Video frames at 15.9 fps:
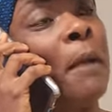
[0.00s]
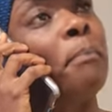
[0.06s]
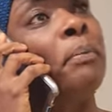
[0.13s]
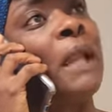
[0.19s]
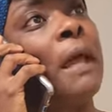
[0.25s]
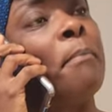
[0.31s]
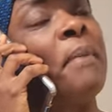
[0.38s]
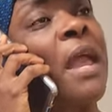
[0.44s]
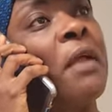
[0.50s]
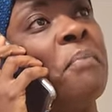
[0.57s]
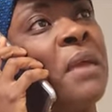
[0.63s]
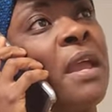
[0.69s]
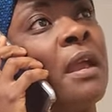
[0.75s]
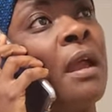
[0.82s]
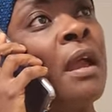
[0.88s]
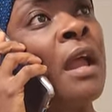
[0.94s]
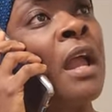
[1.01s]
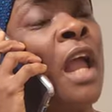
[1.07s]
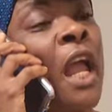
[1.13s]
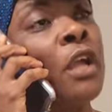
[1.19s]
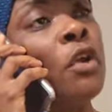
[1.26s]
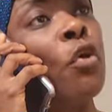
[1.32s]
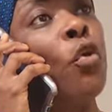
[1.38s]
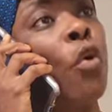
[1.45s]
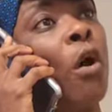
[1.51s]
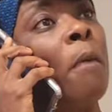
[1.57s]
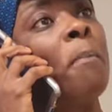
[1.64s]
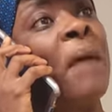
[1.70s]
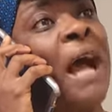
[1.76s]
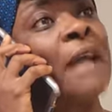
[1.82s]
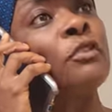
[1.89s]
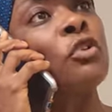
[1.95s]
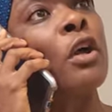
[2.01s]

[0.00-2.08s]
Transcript: and play baby? and you going back